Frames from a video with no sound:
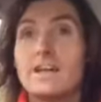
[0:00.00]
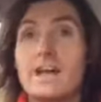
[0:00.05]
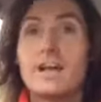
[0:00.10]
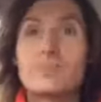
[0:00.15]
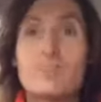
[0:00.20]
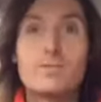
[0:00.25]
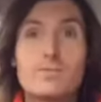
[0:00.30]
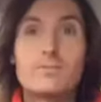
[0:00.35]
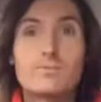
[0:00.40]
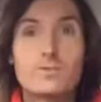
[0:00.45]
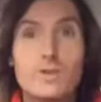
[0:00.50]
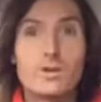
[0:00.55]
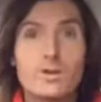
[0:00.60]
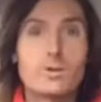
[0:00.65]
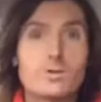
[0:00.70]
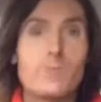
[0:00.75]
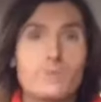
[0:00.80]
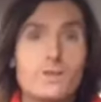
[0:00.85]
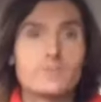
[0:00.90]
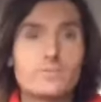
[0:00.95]
as we've
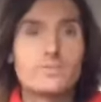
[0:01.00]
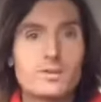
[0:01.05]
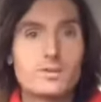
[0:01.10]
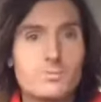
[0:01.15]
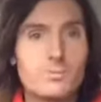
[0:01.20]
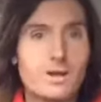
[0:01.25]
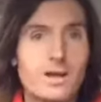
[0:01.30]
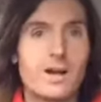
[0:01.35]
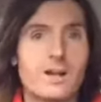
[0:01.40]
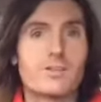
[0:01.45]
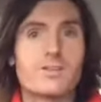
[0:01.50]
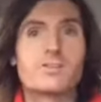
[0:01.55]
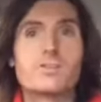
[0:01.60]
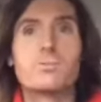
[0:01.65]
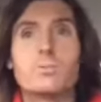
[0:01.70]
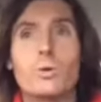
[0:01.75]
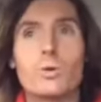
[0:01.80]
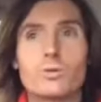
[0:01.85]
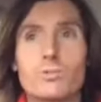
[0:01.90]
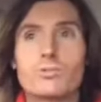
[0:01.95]
got quite a few plants
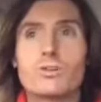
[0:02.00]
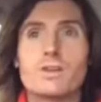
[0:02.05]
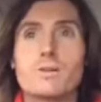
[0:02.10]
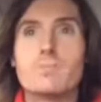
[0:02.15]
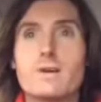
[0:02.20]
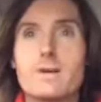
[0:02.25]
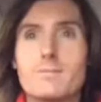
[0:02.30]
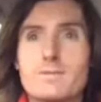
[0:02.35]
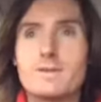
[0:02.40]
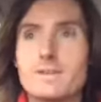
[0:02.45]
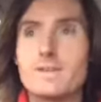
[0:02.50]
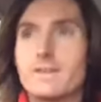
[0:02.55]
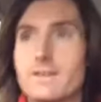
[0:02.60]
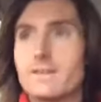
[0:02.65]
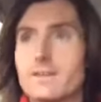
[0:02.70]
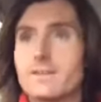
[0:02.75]
to water at the moment.